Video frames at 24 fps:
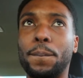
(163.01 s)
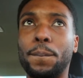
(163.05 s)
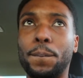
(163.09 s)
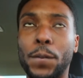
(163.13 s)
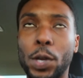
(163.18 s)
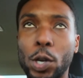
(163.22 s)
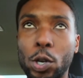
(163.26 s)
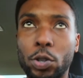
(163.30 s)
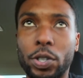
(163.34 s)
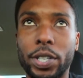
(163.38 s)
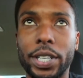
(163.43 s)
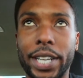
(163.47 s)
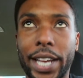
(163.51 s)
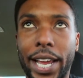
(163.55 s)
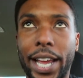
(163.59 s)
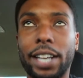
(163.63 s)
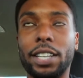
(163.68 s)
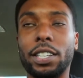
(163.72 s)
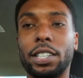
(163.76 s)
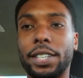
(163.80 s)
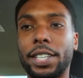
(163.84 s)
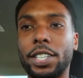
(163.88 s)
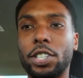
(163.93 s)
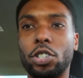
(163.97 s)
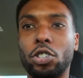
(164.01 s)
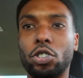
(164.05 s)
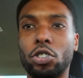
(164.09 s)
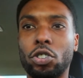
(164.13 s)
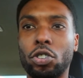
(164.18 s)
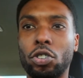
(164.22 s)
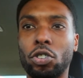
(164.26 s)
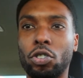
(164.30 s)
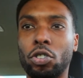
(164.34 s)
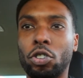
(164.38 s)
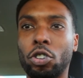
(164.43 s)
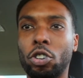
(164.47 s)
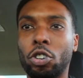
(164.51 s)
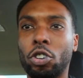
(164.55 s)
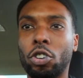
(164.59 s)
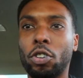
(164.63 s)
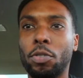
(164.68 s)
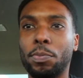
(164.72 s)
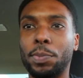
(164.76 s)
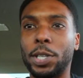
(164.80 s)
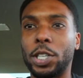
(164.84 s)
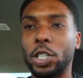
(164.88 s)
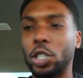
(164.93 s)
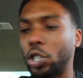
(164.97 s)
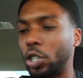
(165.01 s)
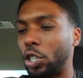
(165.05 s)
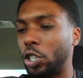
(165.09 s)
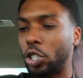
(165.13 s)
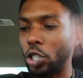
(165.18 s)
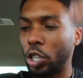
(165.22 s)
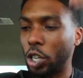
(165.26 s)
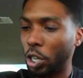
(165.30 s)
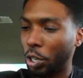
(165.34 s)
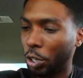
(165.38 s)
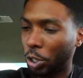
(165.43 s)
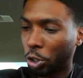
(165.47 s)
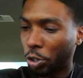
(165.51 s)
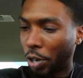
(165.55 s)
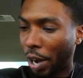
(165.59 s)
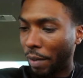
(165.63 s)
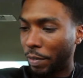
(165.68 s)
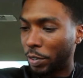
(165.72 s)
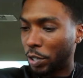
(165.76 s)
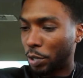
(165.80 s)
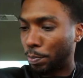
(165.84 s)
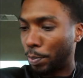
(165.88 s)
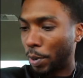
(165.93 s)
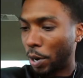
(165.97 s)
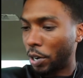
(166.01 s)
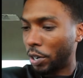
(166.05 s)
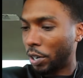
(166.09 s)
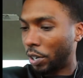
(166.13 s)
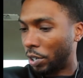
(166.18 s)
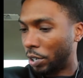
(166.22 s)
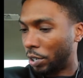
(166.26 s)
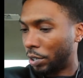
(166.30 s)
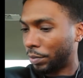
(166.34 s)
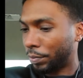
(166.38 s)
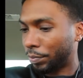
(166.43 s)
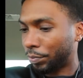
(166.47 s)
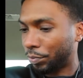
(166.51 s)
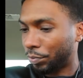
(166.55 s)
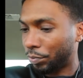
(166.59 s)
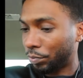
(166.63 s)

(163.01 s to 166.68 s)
music X listened to, because on a song with Travis Barker,